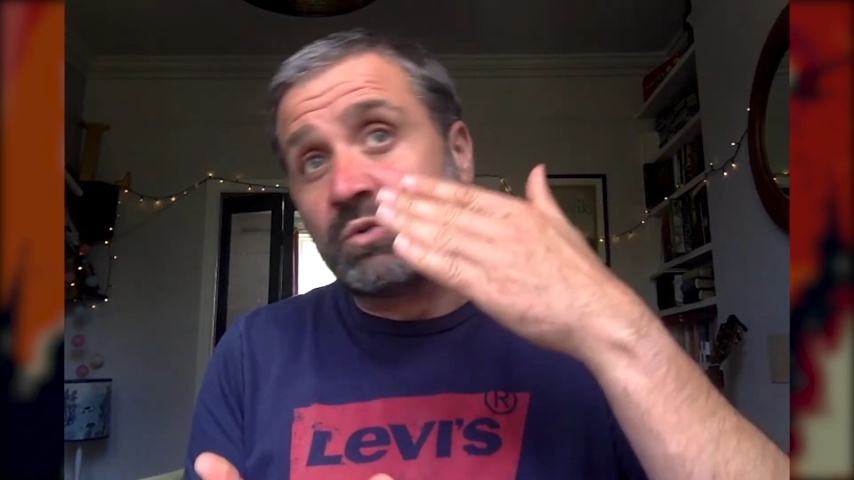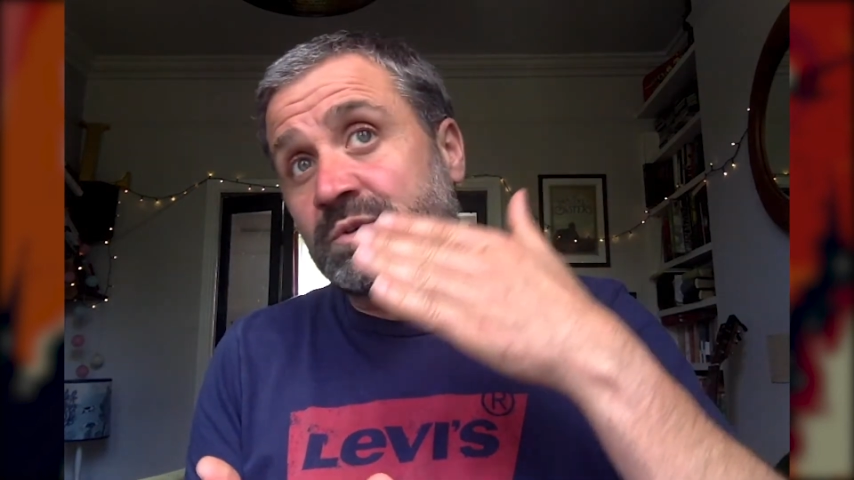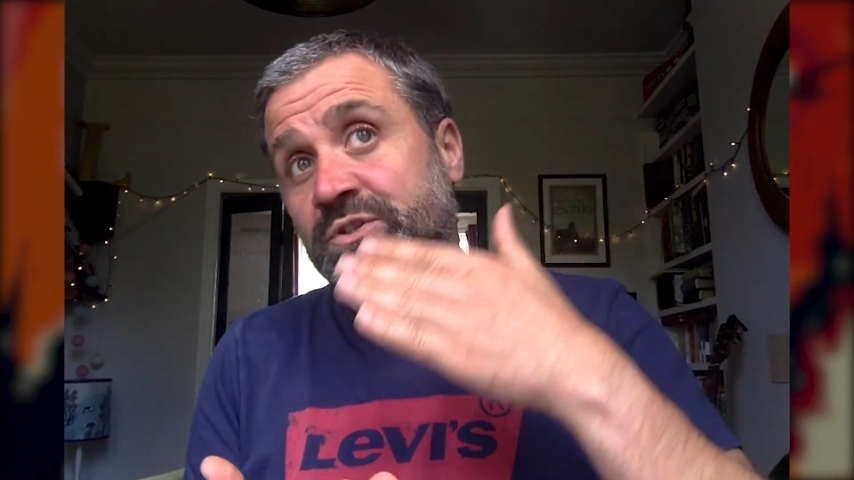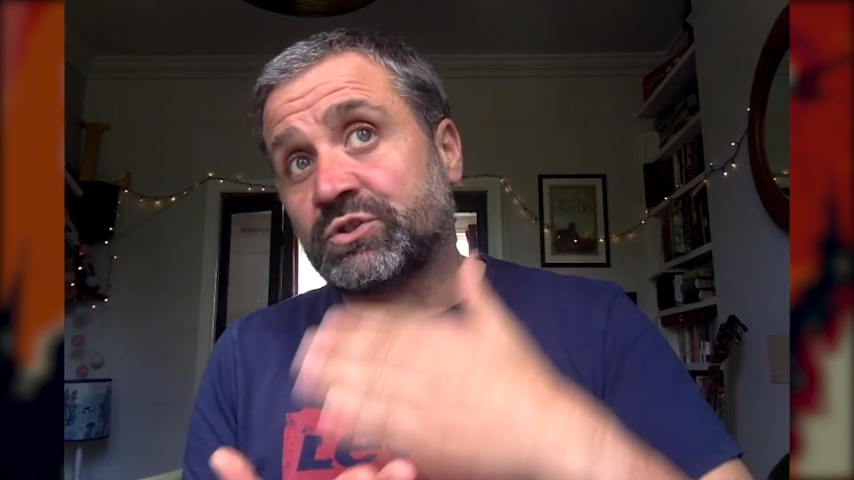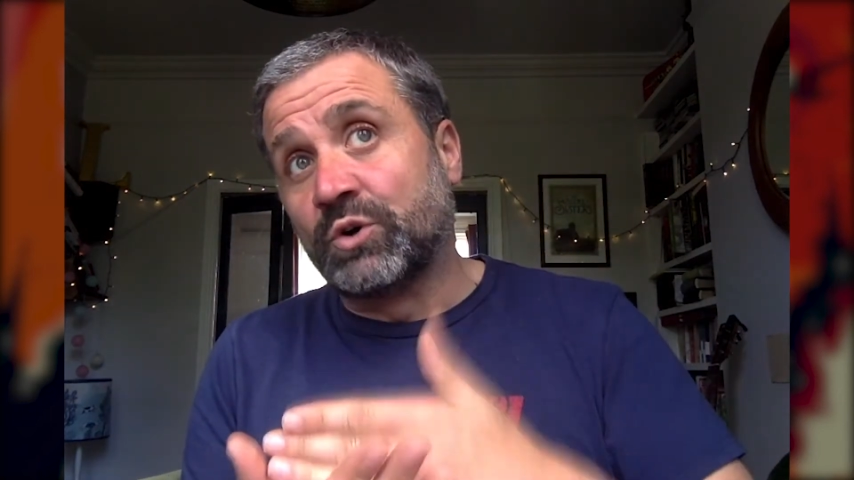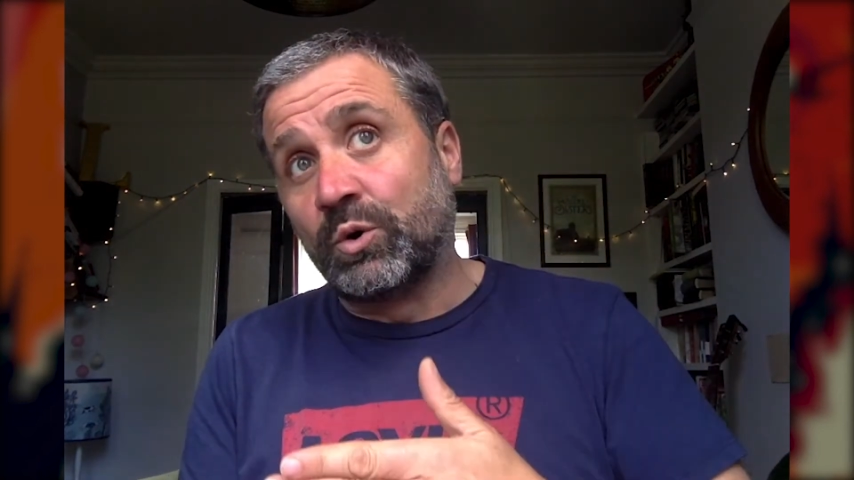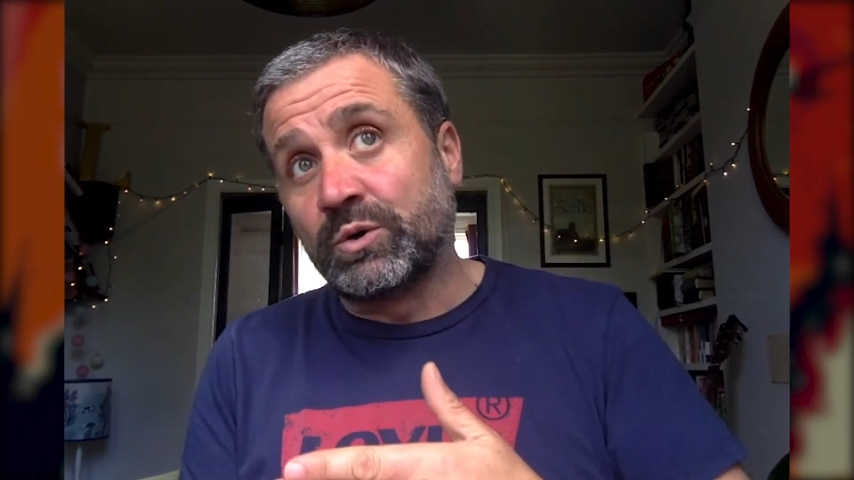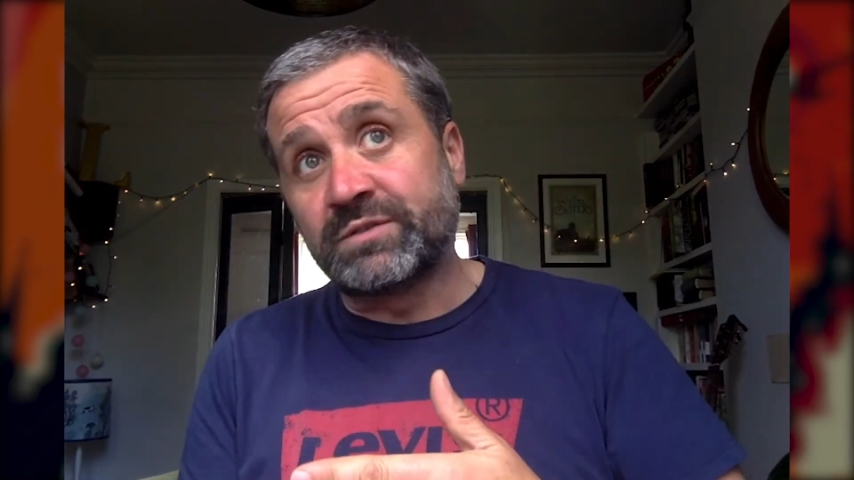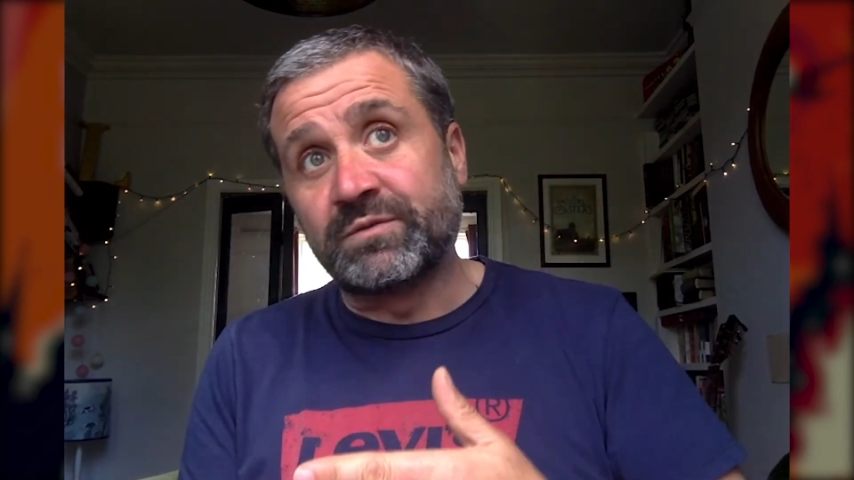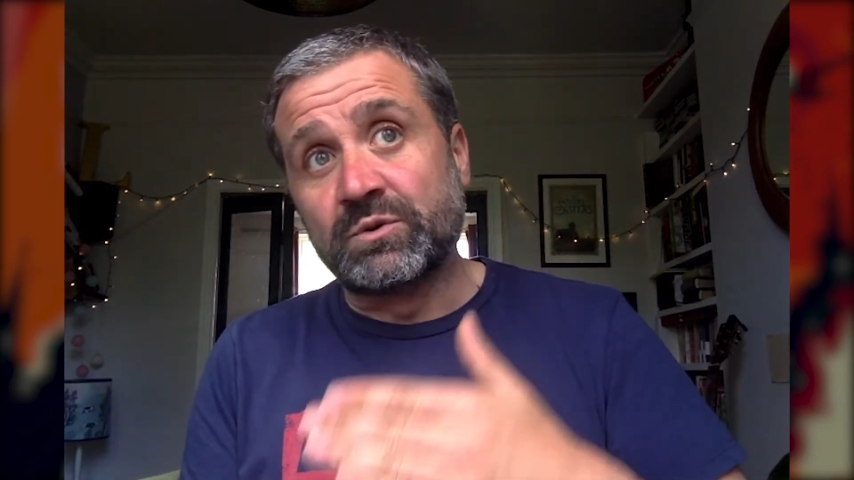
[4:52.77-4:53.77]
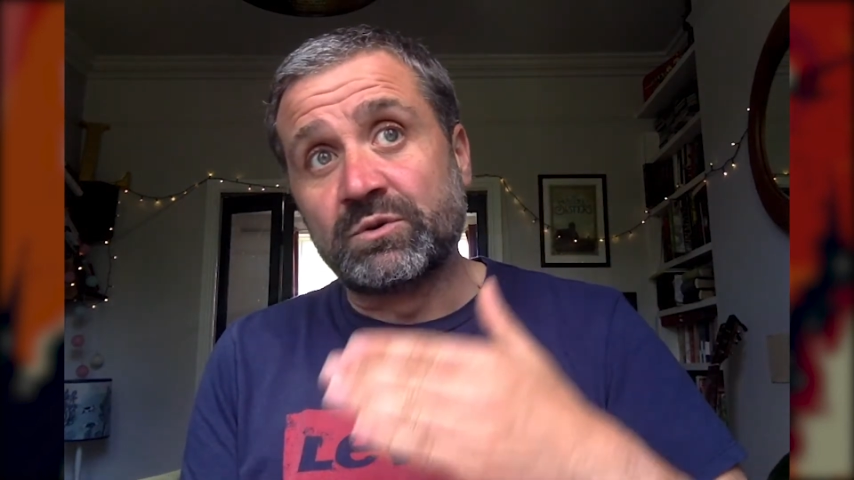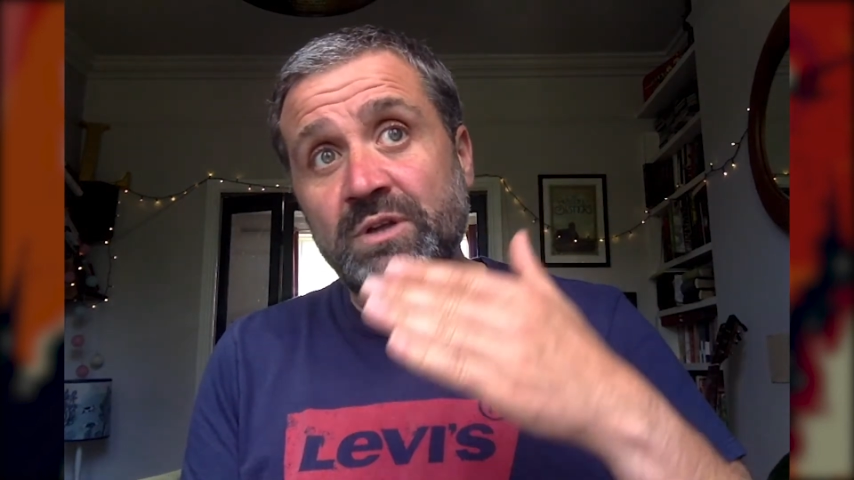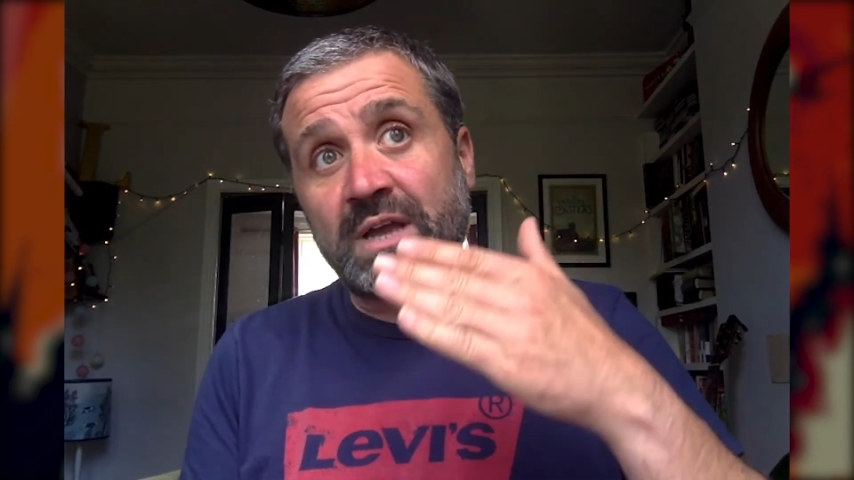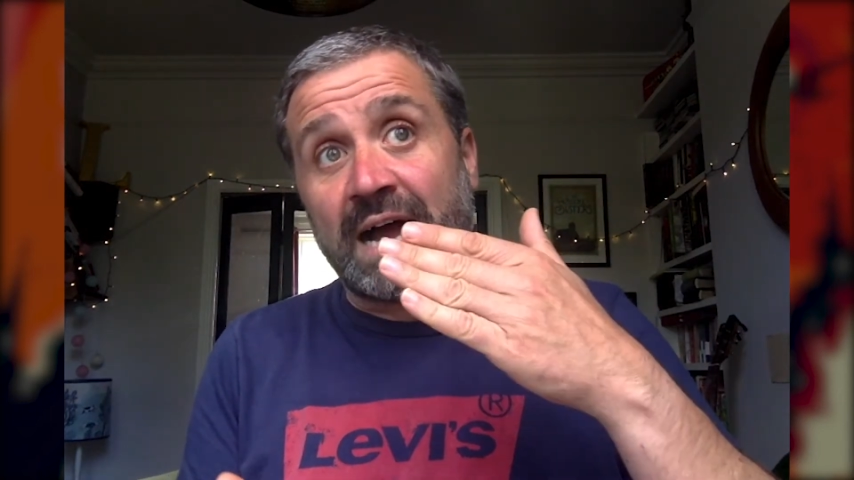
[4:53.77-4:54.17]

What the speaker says: resourceful